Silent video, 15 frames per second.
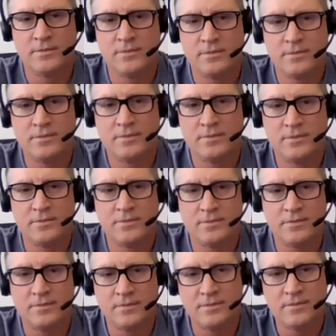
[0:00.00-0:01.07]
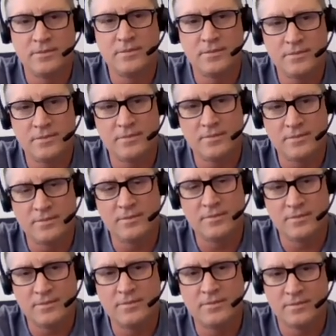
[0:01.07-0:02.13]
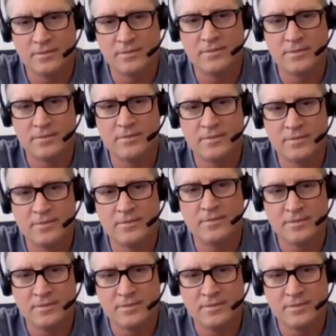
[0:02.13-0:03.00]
The person shown says nothing.